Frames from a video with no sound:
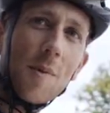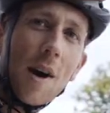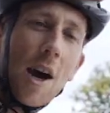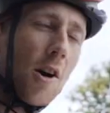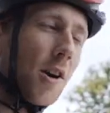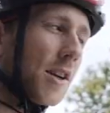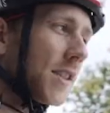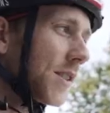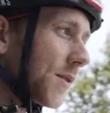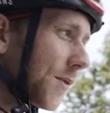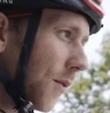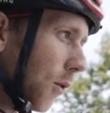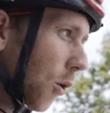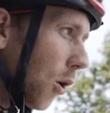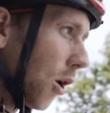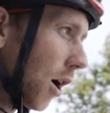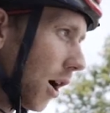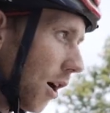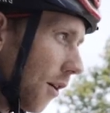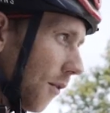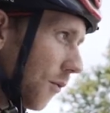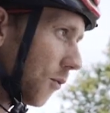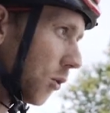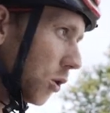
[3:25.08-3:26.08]
See you in Paris for
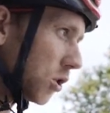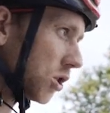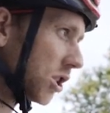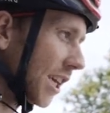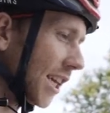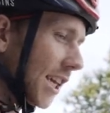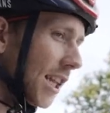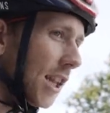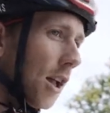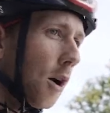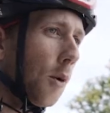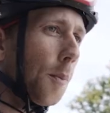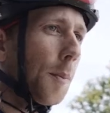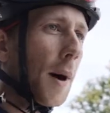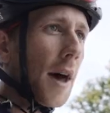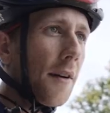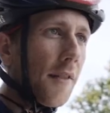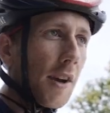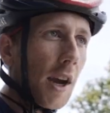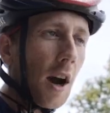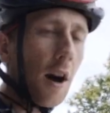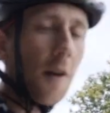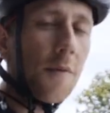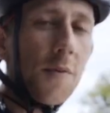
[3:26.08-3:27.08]
a cheeky little
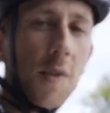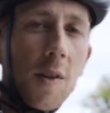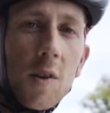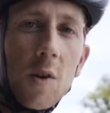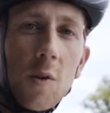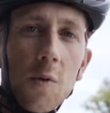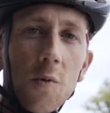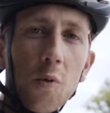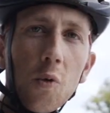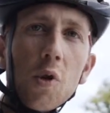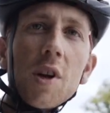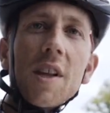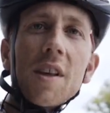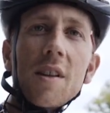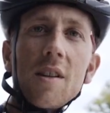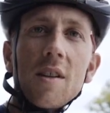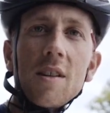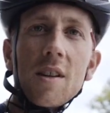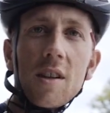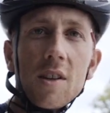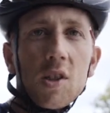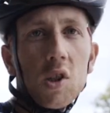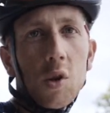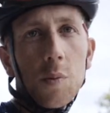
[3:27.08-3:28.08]
bevy after you've ridden
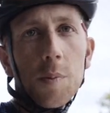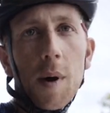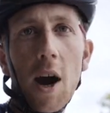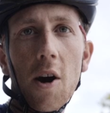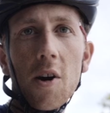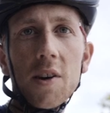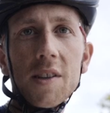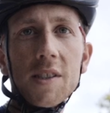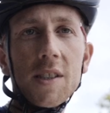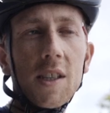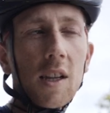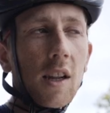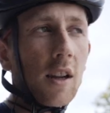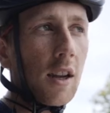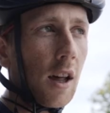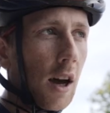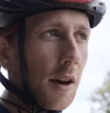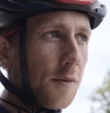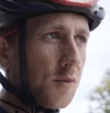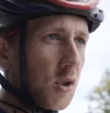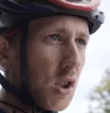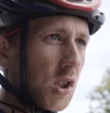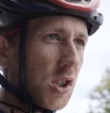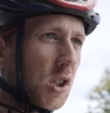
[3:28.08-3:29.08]
to Paris and
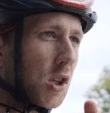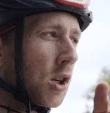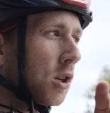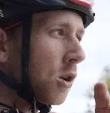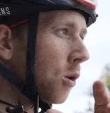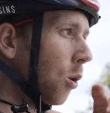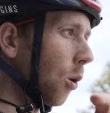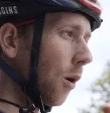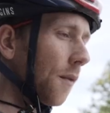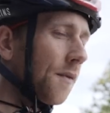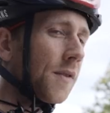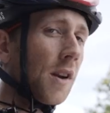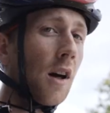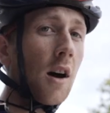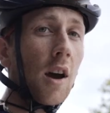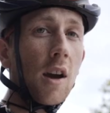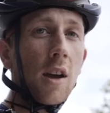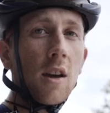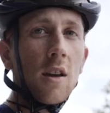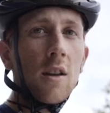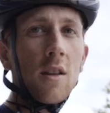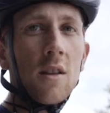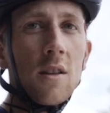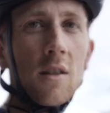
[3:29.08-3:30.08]
I've just caught a
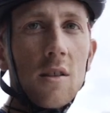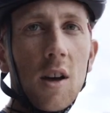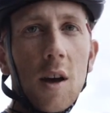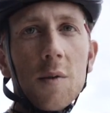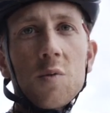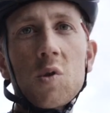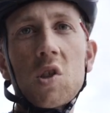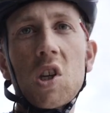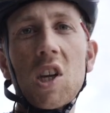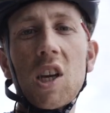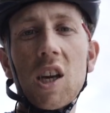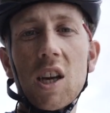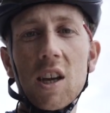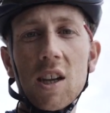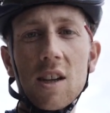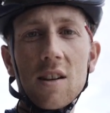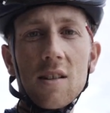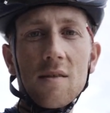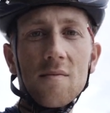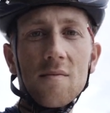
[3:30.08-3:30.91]
flight. I've cheated.